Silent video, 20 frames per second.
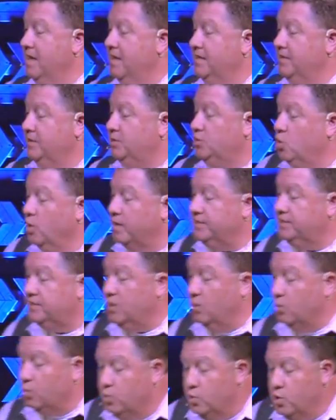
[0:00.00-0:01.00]
The choice
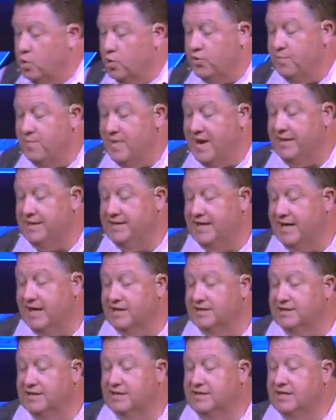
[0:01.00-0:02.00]
that Ruth made
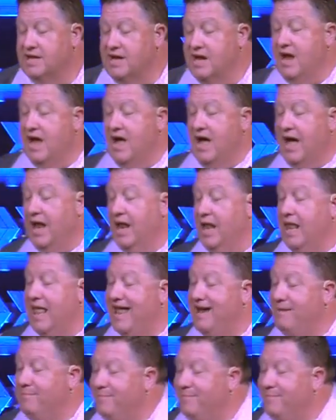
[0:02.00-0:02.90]
tells us a lot